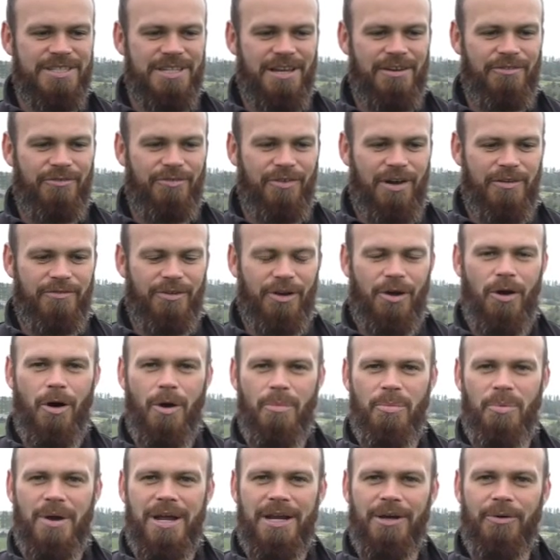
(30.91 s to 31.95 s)
of
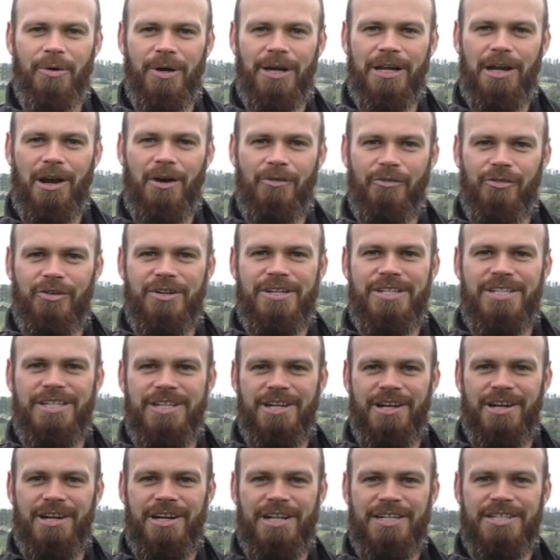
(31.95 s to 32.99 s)
incorporating white clover into
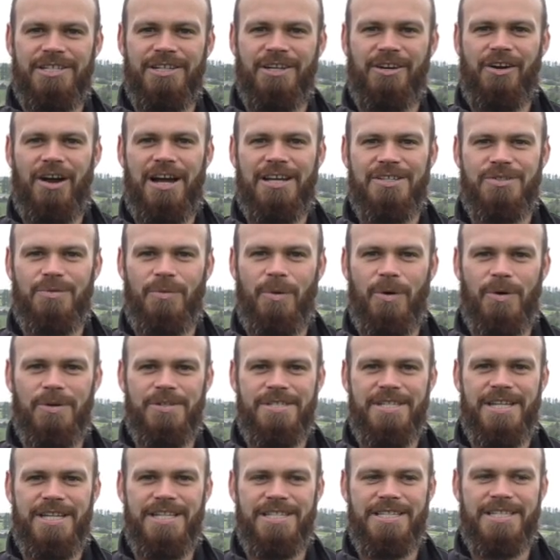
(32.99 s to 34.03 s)
your grass
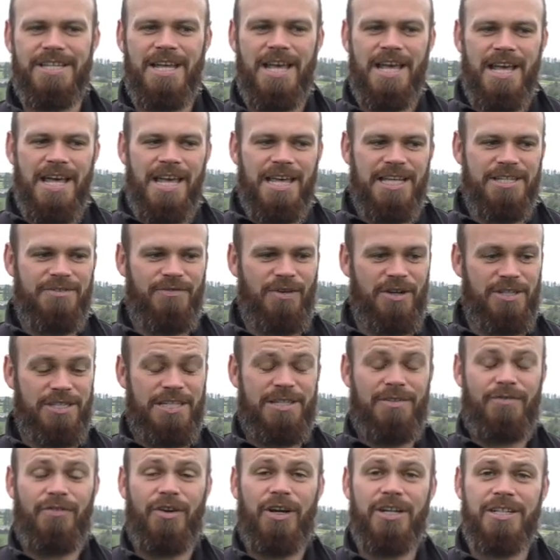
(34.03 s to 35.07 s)
swards is
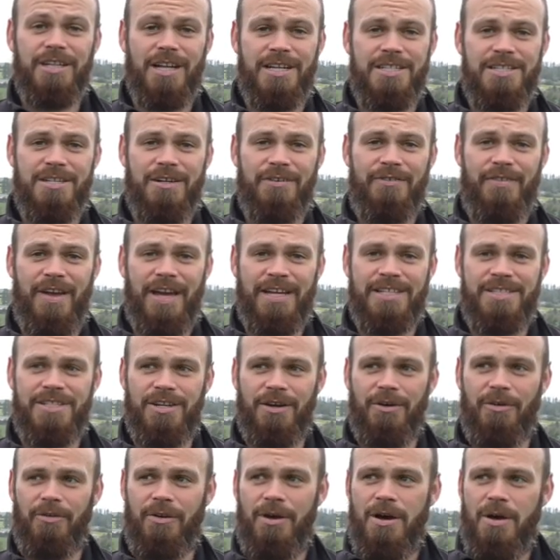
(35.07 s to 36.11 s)
firstly the fertiliser effect.
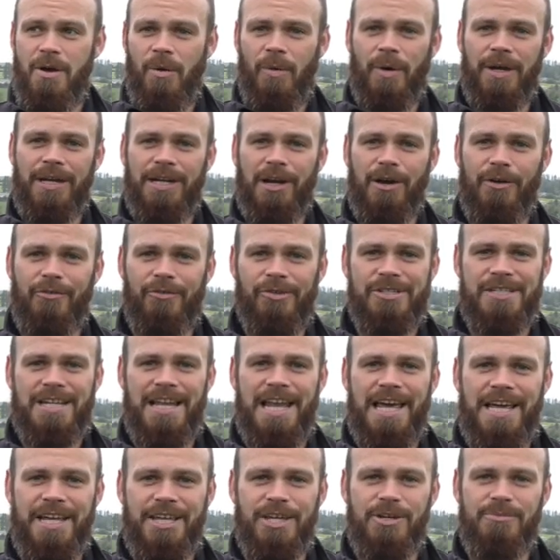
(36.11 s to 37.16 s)
So white clover is a
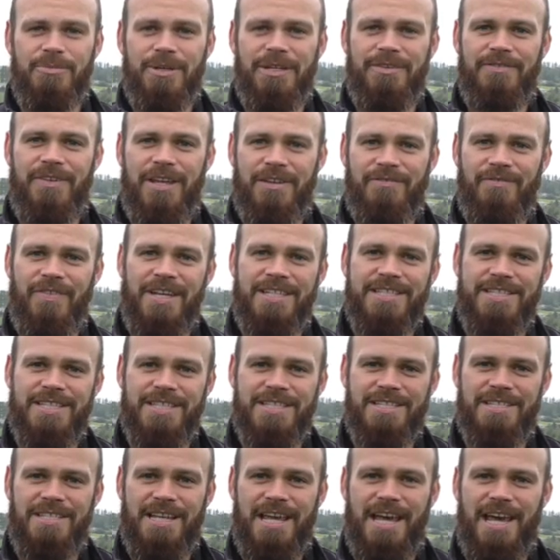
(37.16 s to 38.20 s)
legume, it
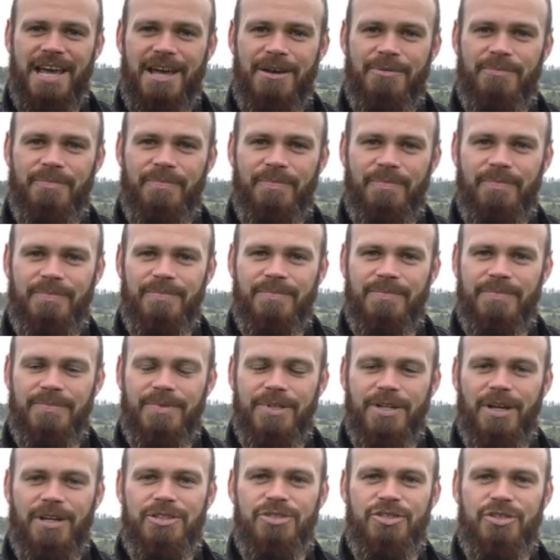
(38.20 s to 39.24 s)
fixes
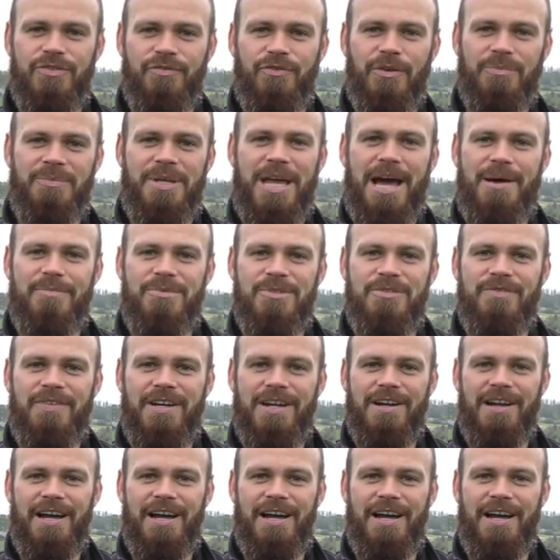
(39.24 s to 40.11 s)
nitrogen from the atmosphere